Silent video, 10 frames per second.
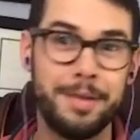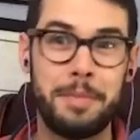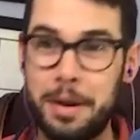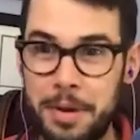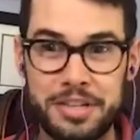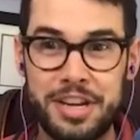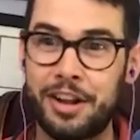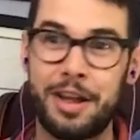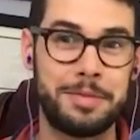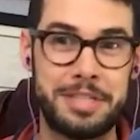better patient
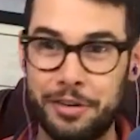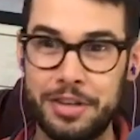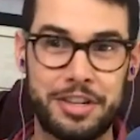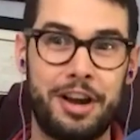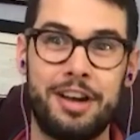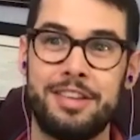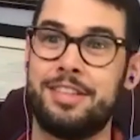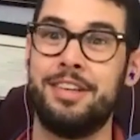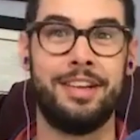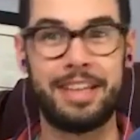outcomes, decrease cost,
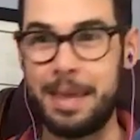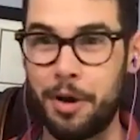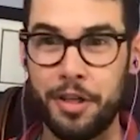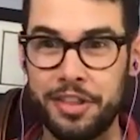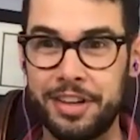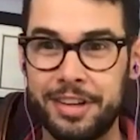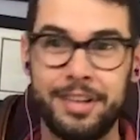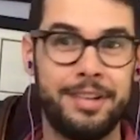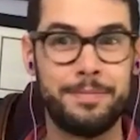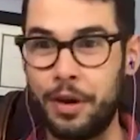keep all the
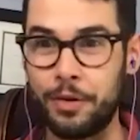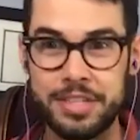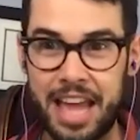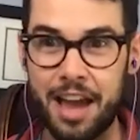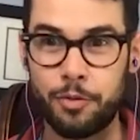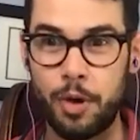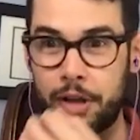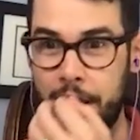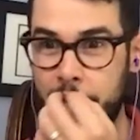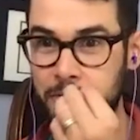staff well
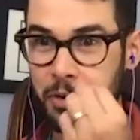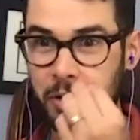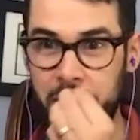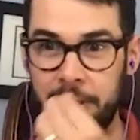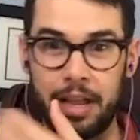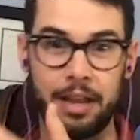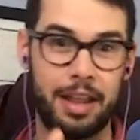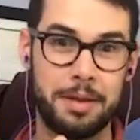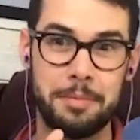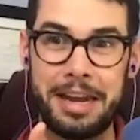cared for,
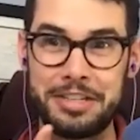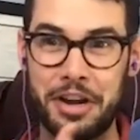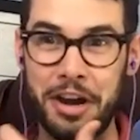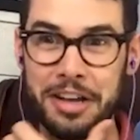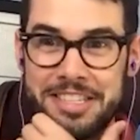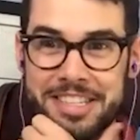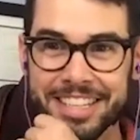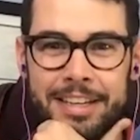and manage cost?